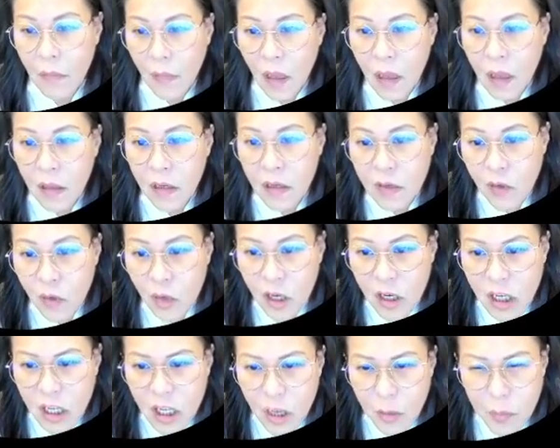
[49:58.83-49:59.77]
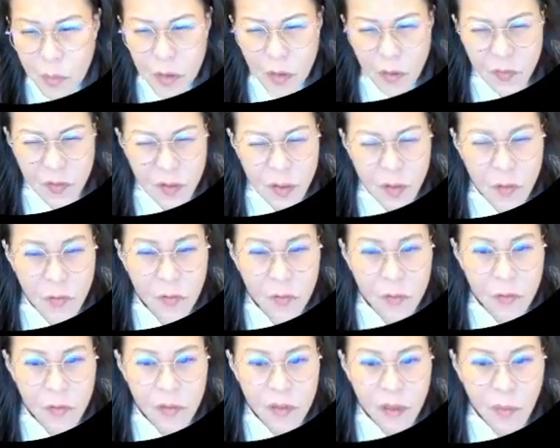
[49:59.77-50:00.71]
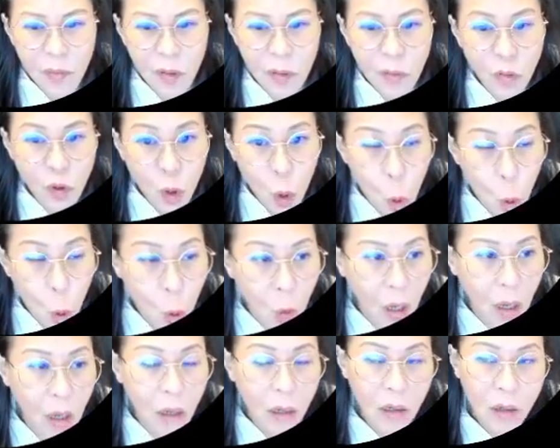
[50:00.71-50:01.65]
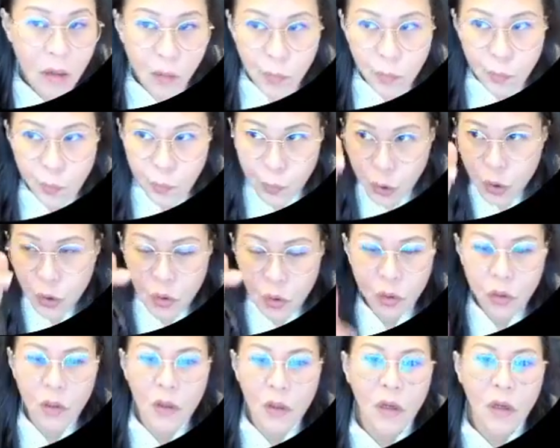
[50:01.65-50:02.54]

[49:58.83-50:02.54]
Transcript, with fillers: And this one need a bit of skills. Sometimes chong ah, psh,